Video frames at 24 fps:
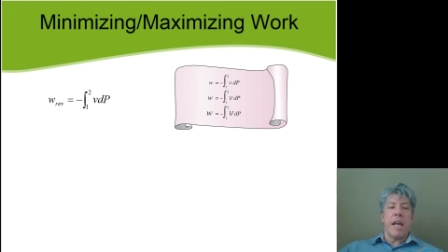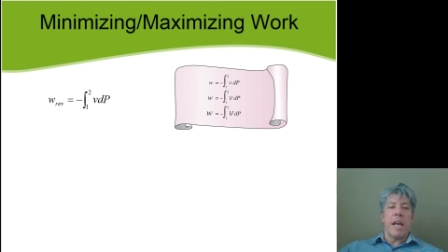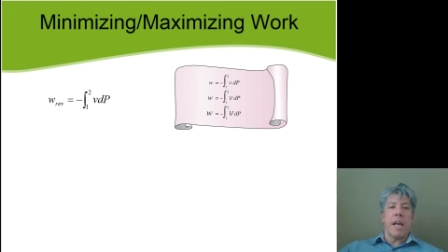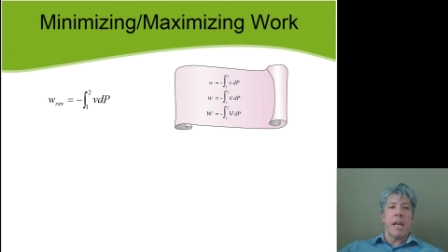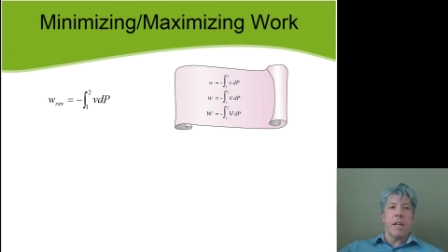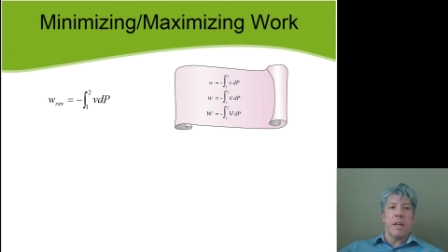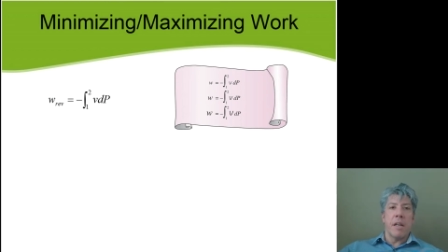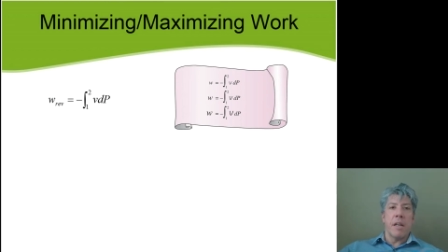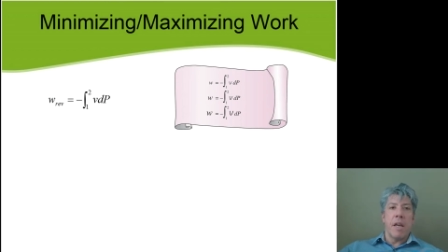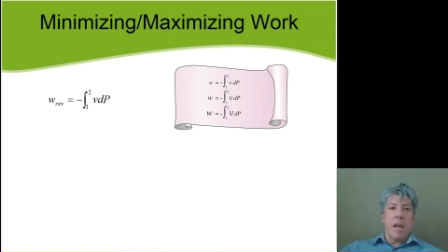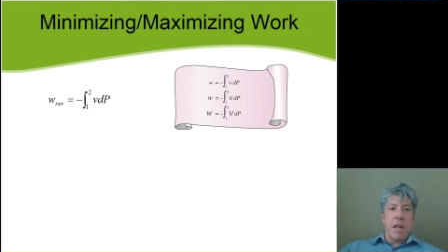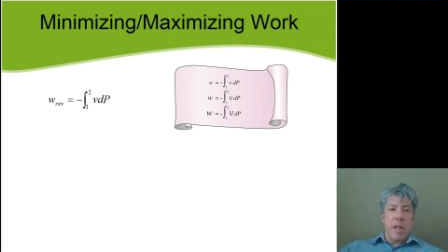
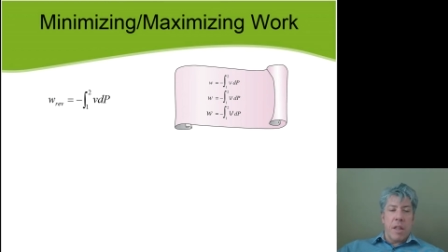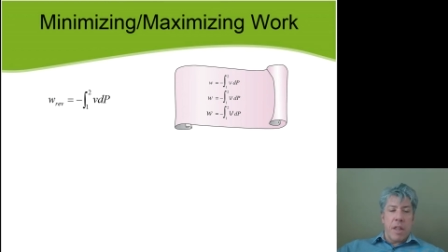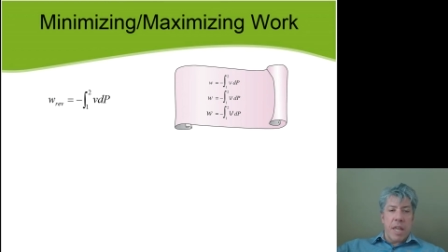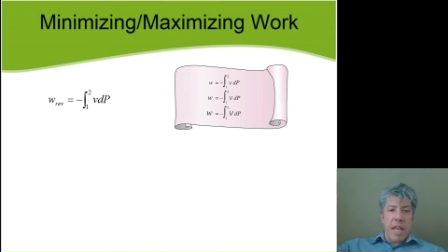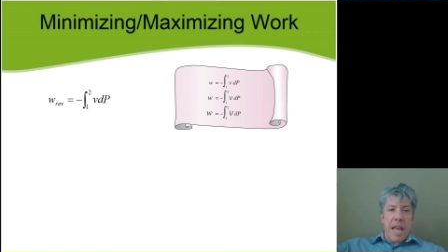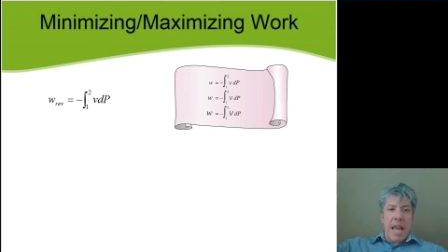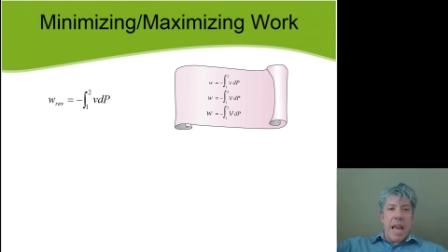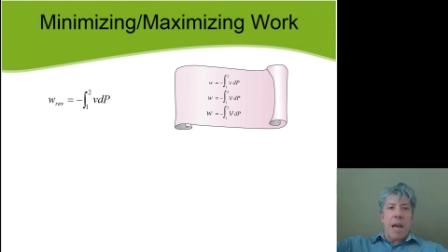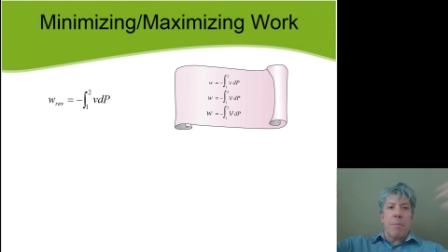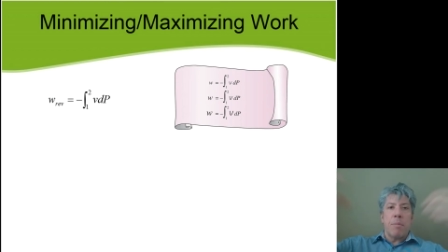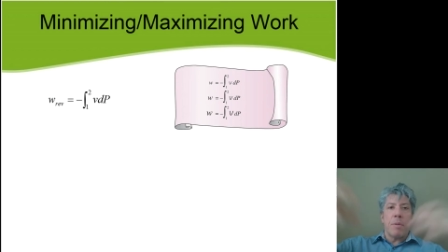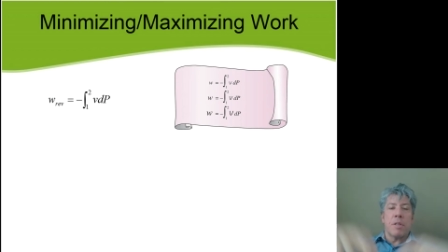and
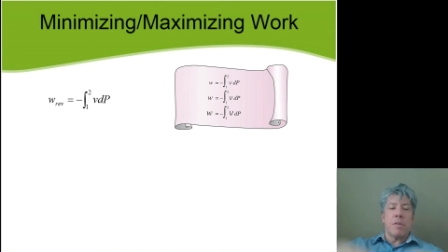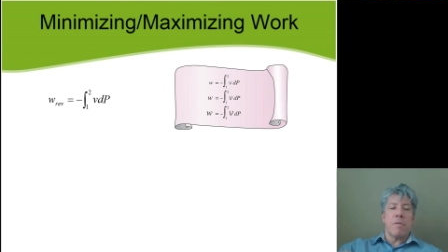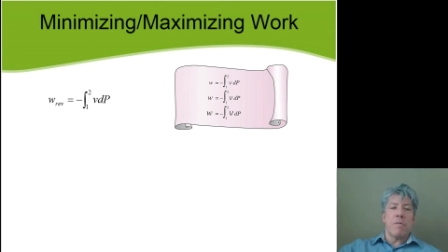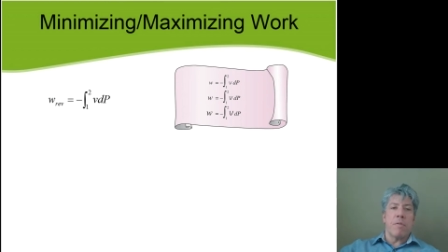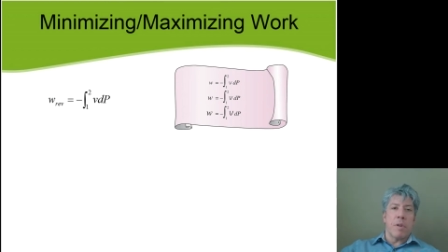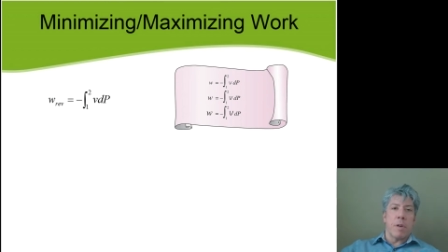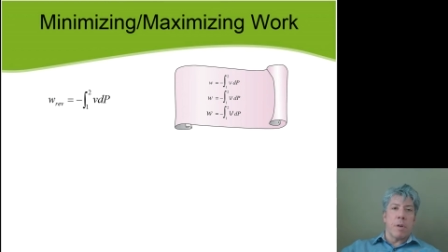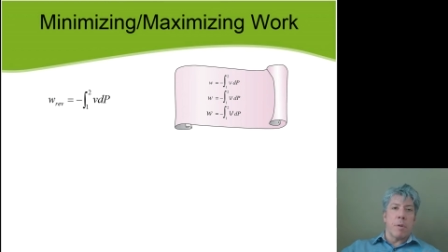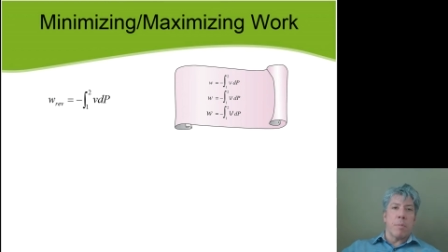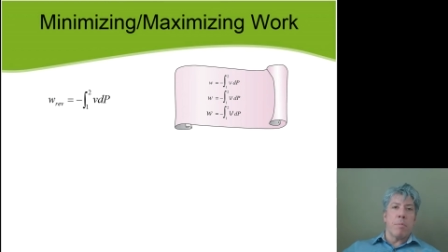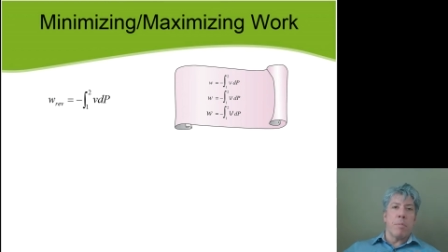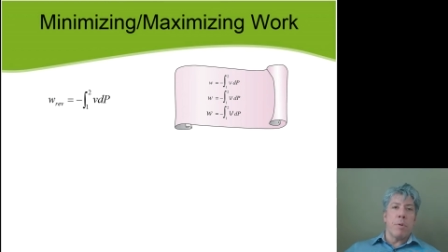the
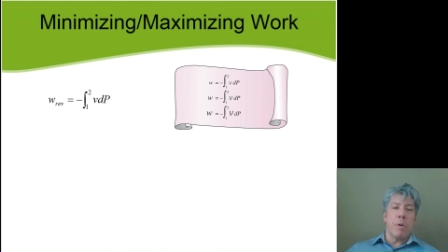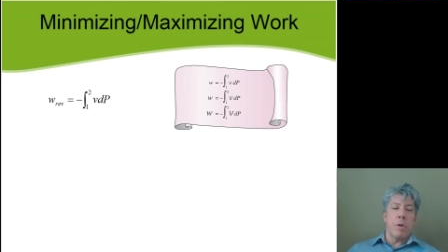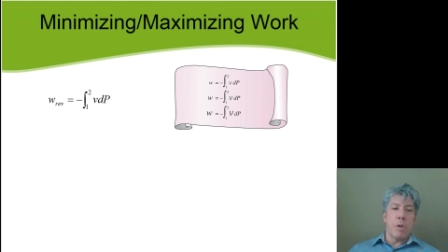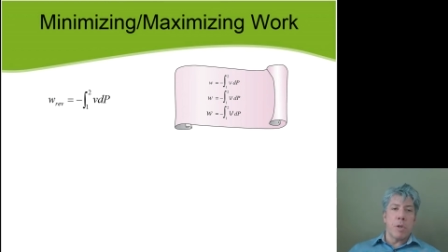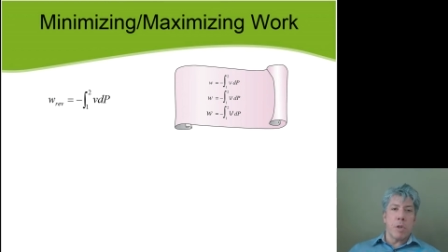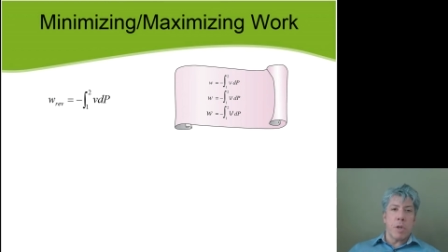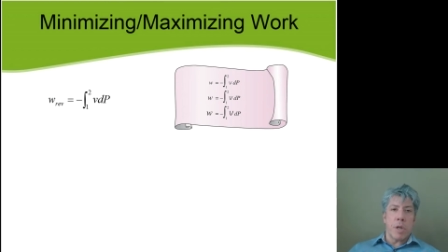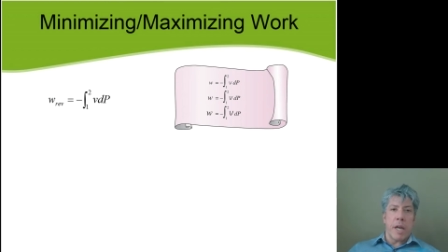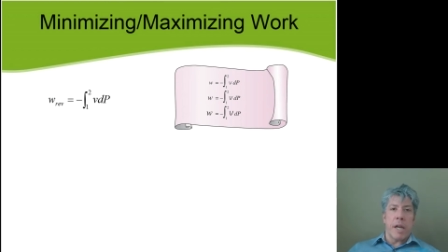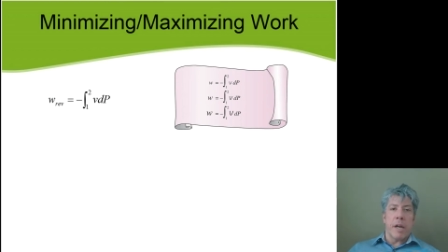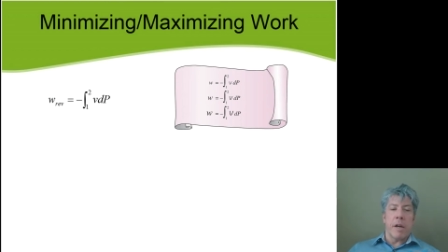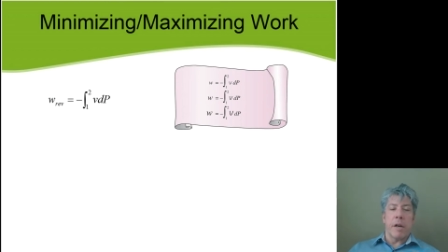atmosphere
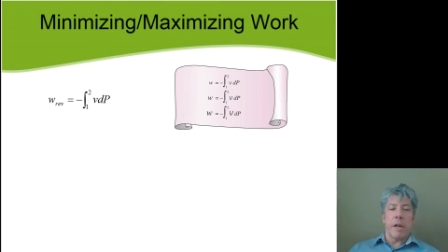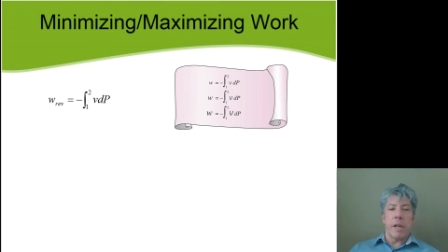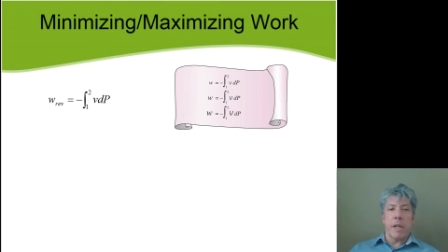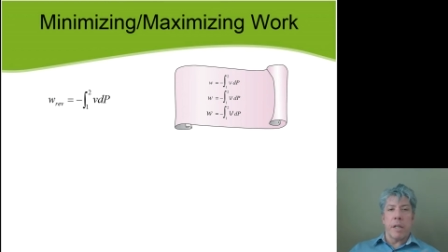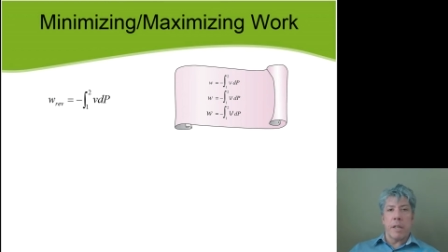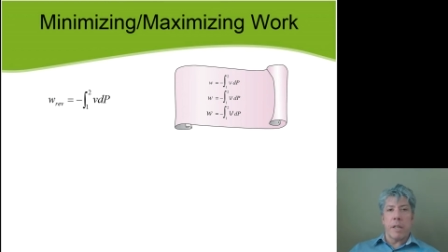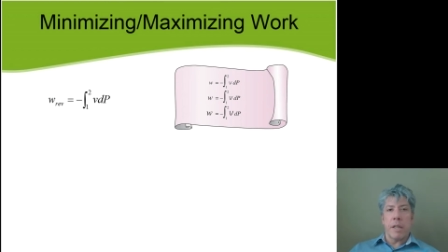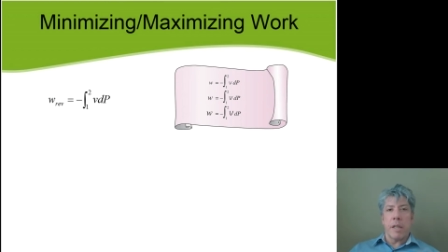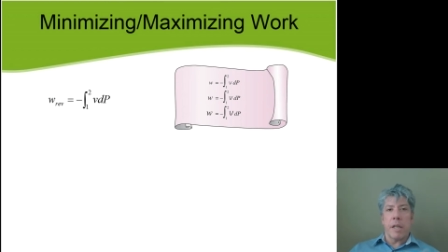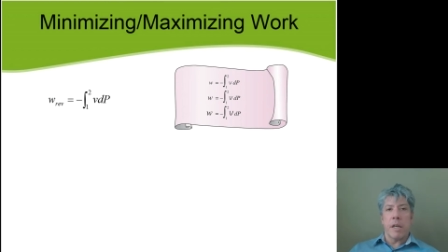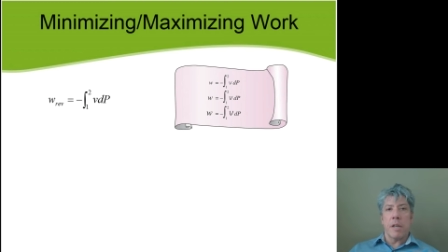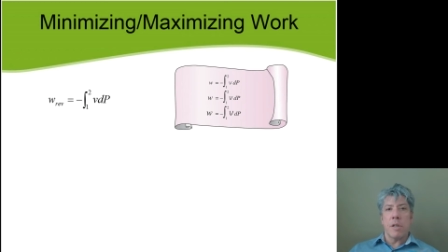push air
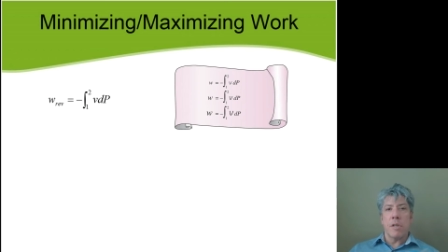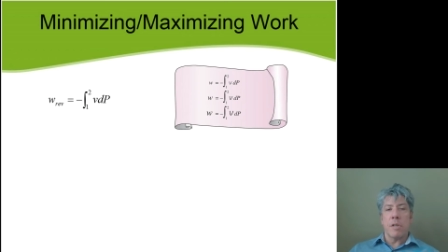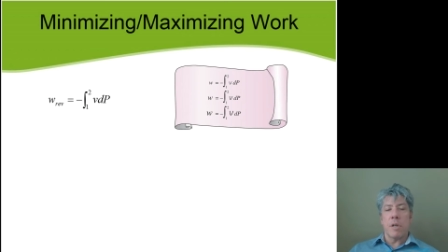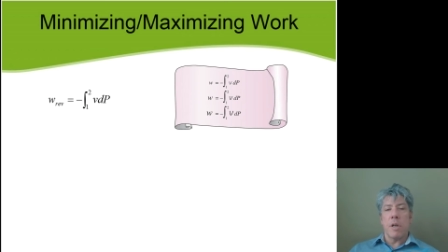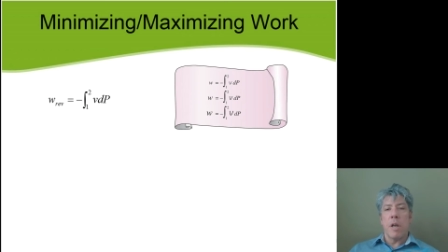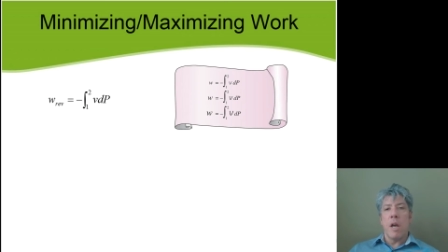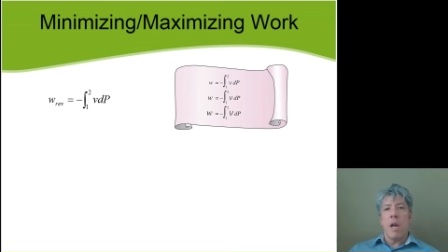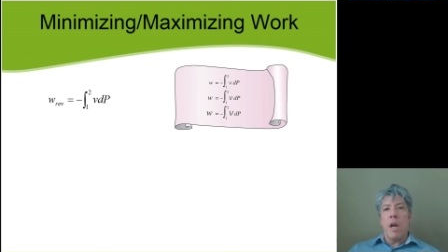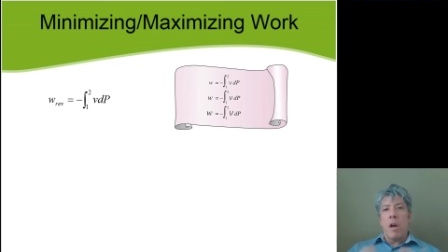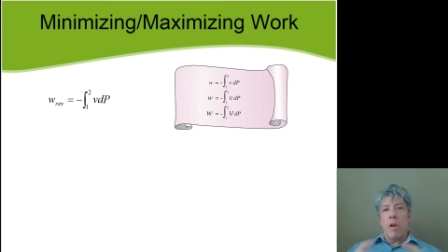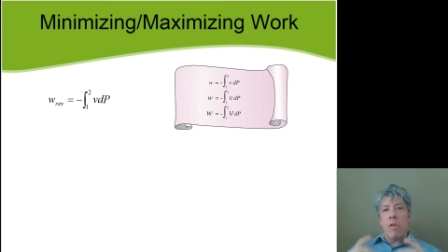into the engine.